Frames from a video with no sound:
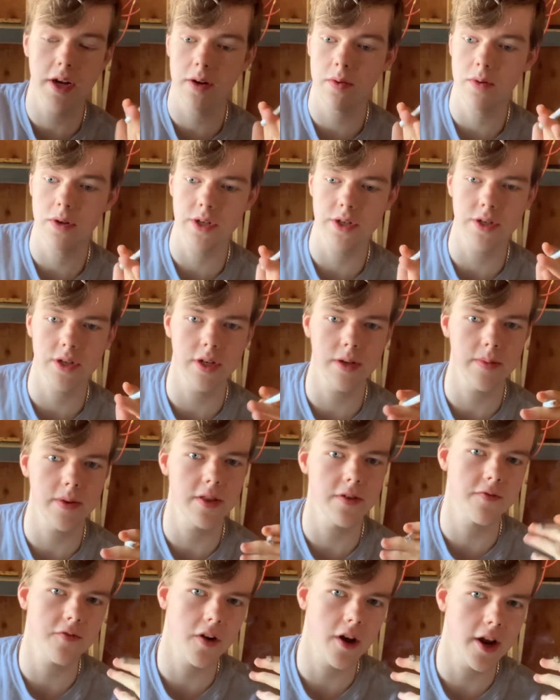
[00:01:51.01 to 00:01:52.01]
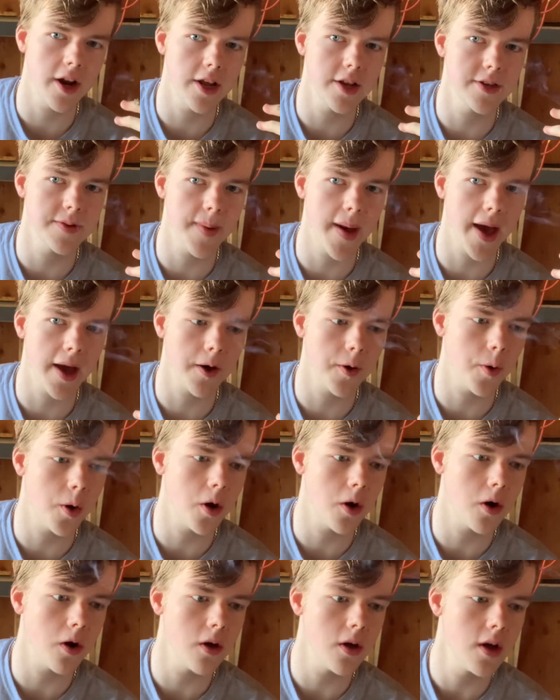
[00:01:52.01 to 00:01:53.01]
which is gonna be the Friday tobacco
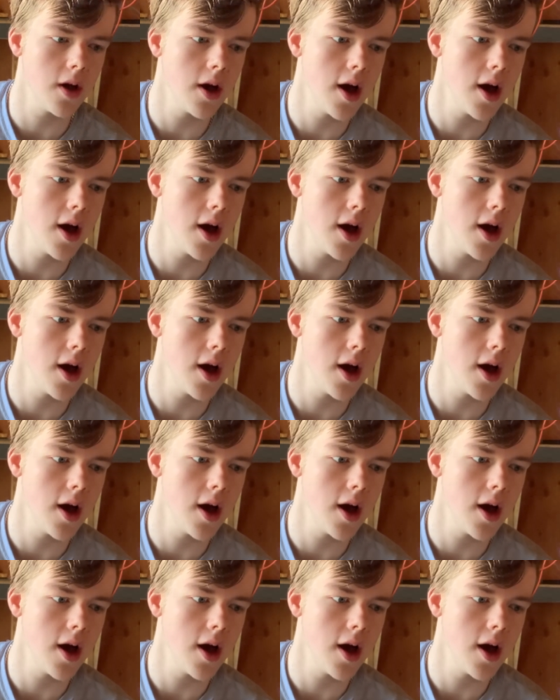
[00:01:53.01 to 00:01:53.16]
haul.